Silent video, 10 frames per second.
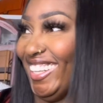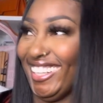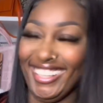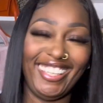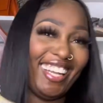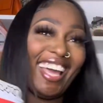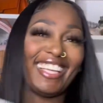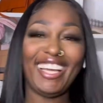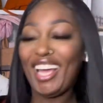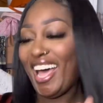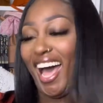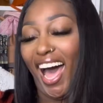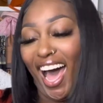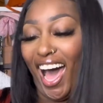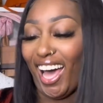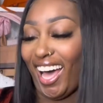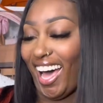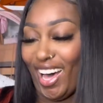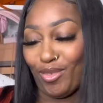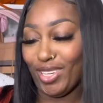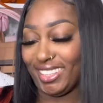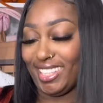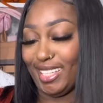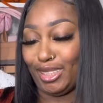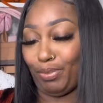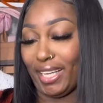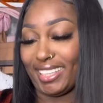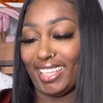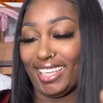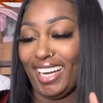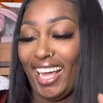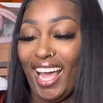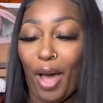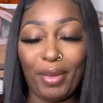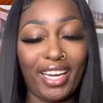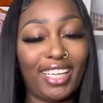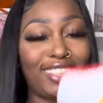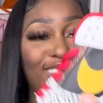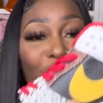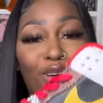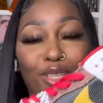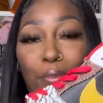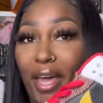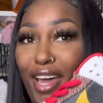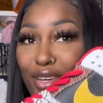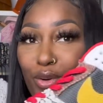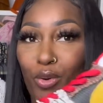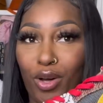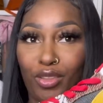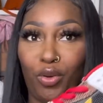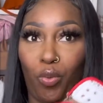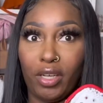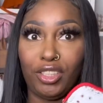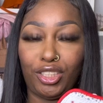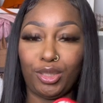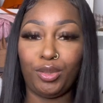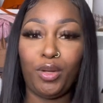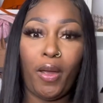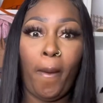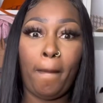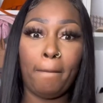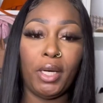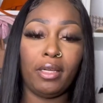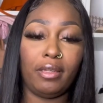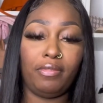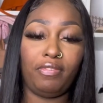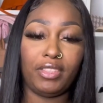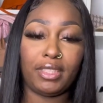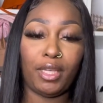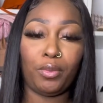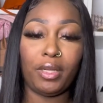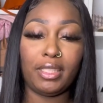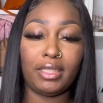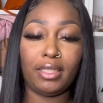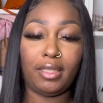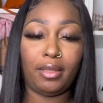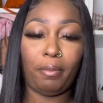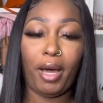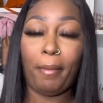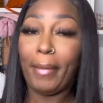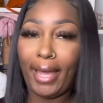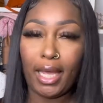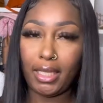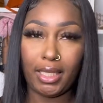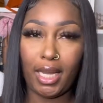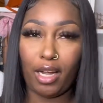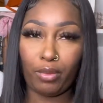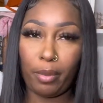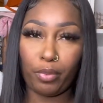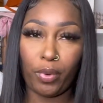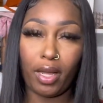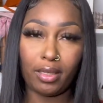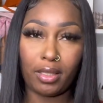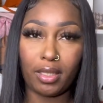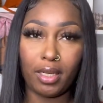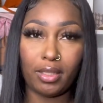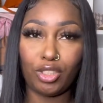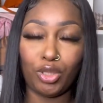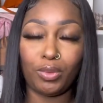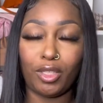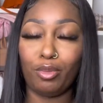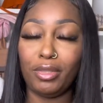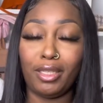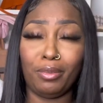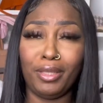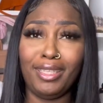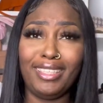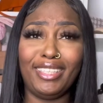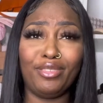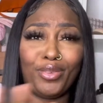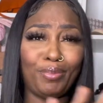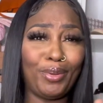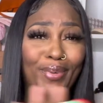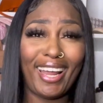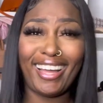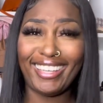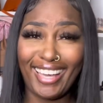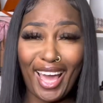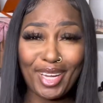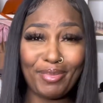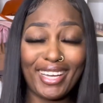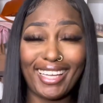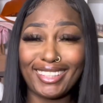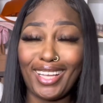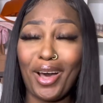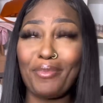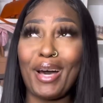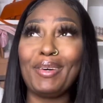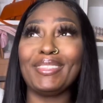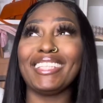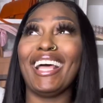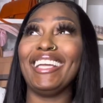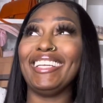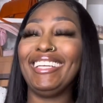Like, I wasn't expecting, I mean, I saw the pattern on the one shoe, but for some reason, my mind did not wrap around that the other shoe was going to be completely different. But when I got them and I saw them, I was like,